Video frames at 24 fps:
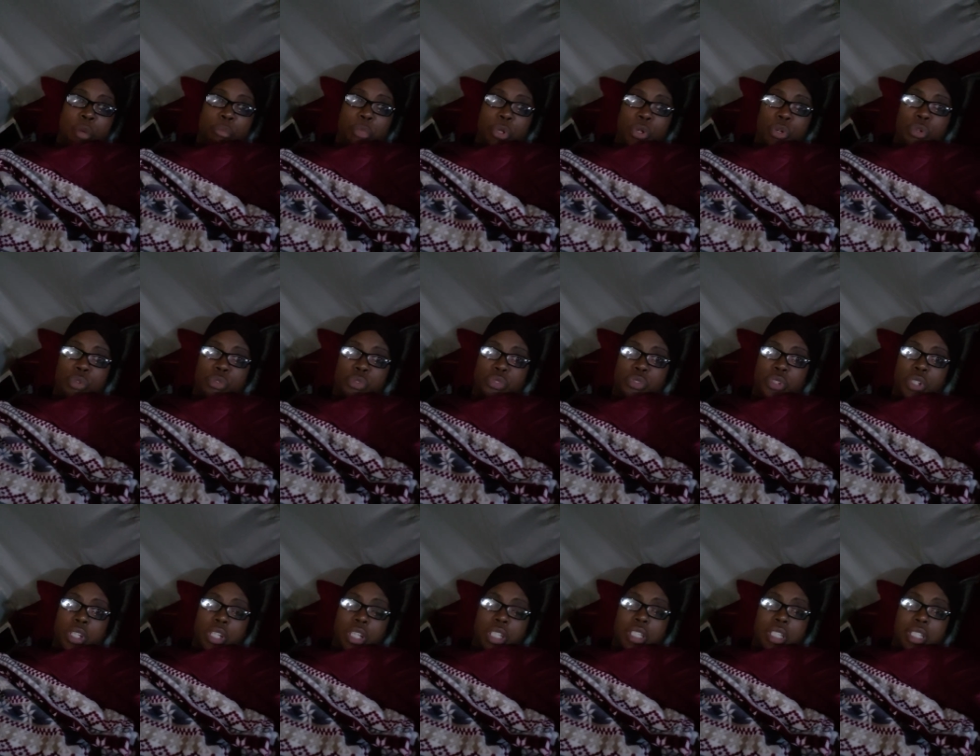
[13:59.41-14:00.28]
both
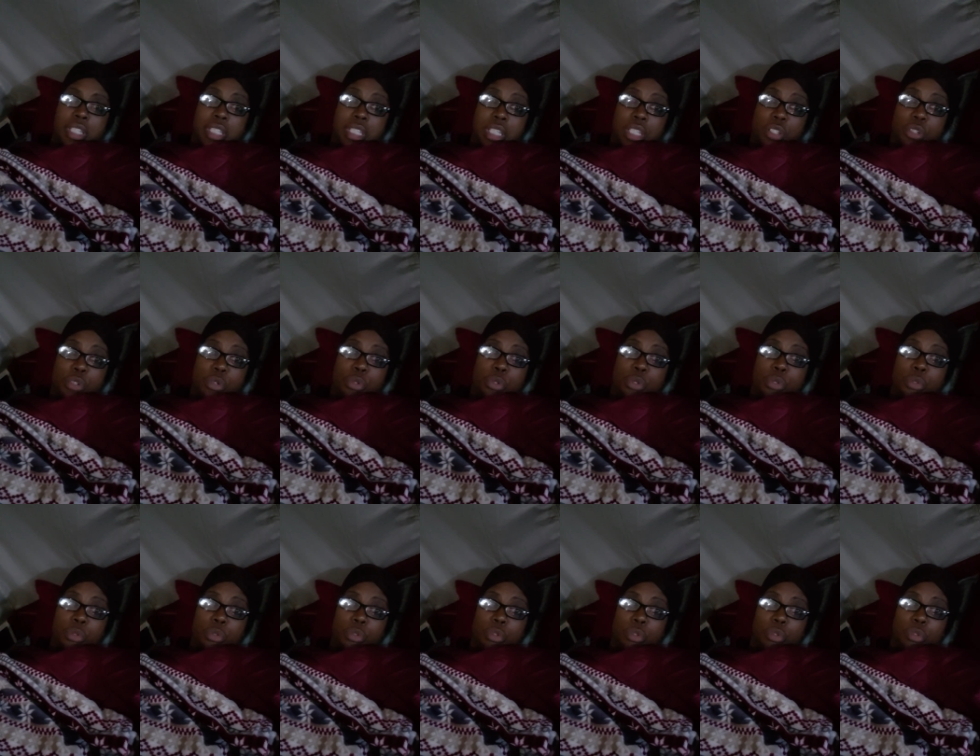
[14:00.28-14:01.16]
the
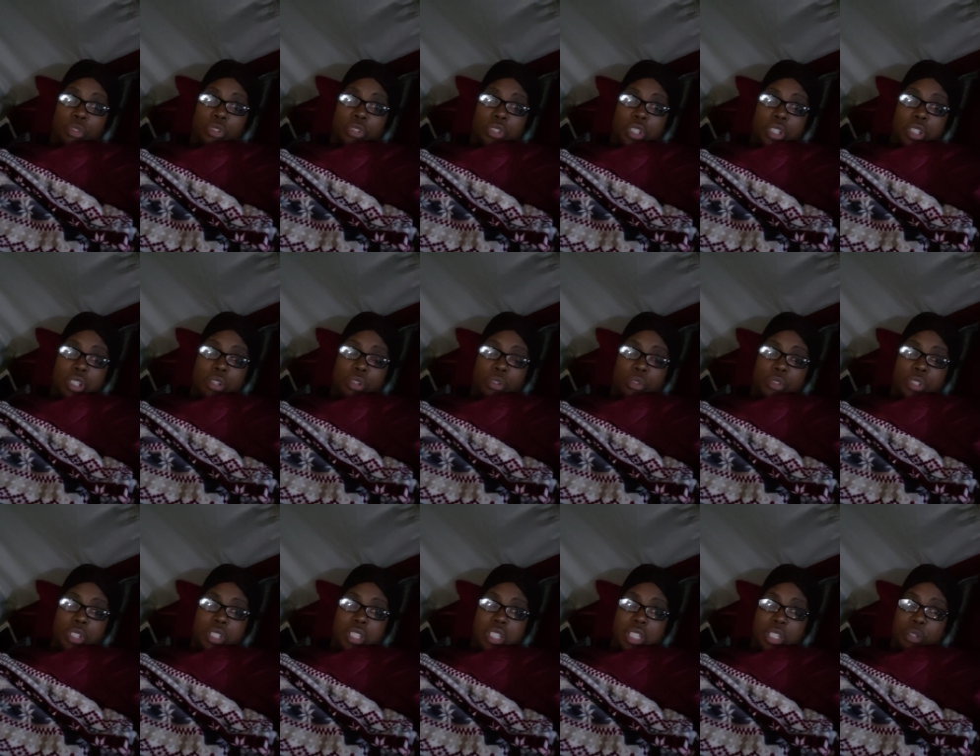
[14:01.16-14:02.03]
single, you know,
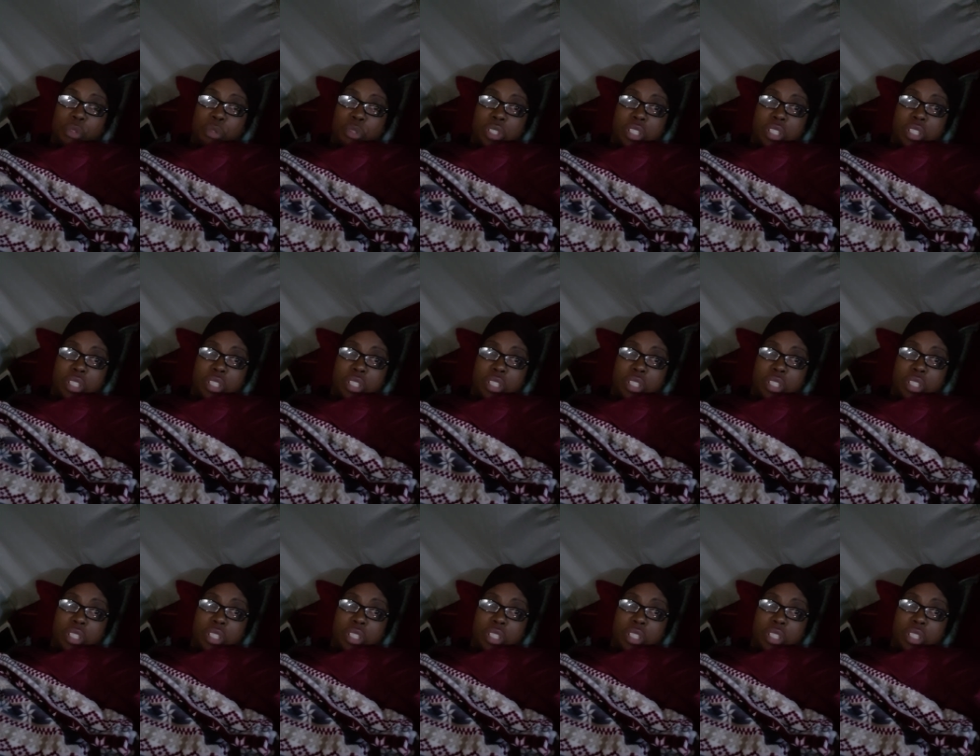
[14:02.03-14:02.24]
the single